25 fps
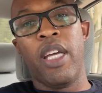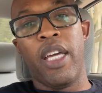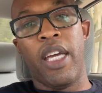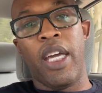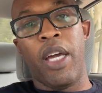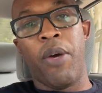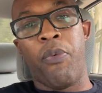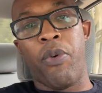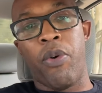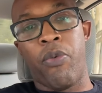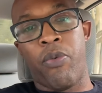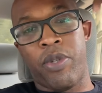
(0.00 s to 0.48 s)

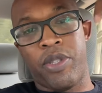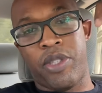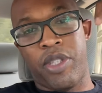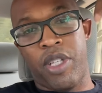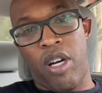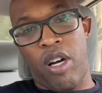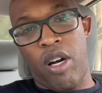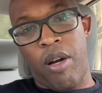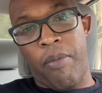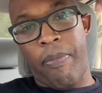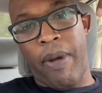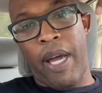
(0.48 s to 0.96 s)
it will
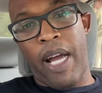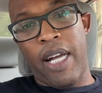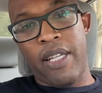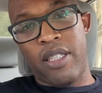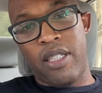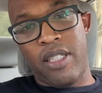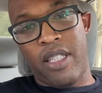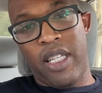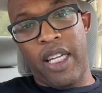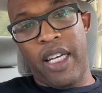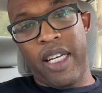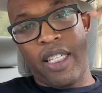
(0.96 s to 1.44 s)
return back
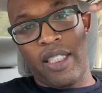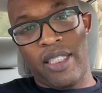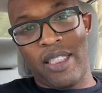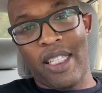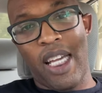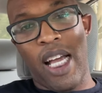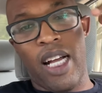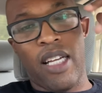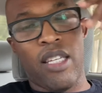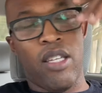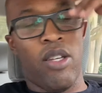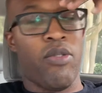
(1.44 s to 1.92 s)
to that
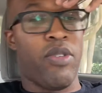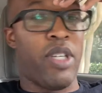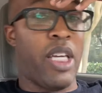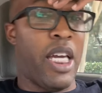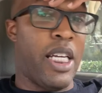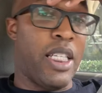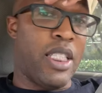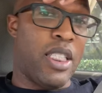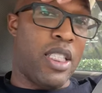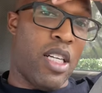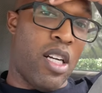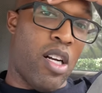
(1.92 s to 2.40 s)
exact
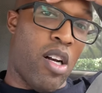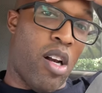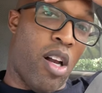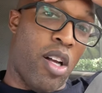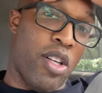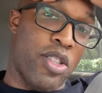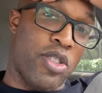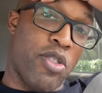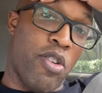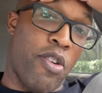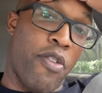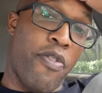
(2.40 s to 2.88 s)
location and
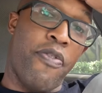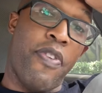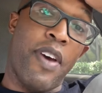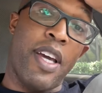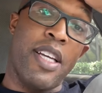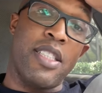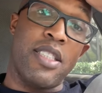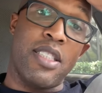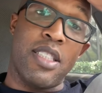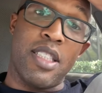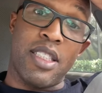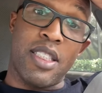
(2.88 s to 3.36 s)
also
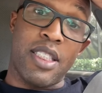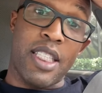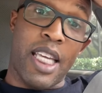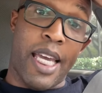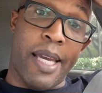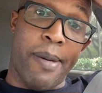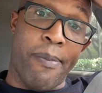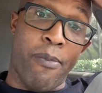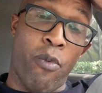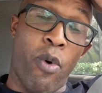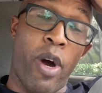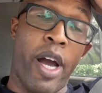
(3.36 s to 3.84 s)
face the
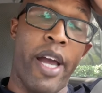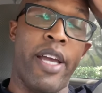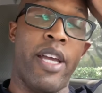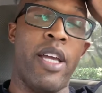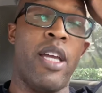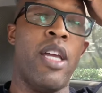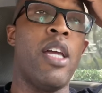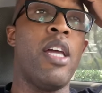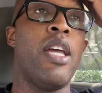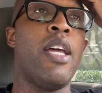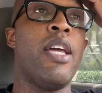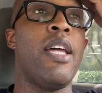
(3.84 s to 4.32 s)
same way.
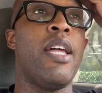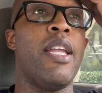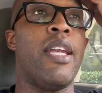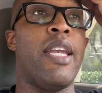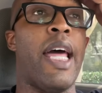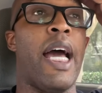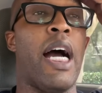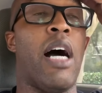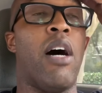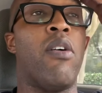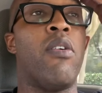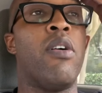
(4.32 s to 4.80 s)

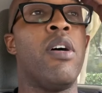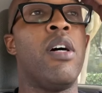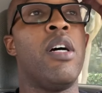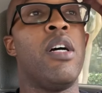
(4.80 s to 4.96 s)
Now,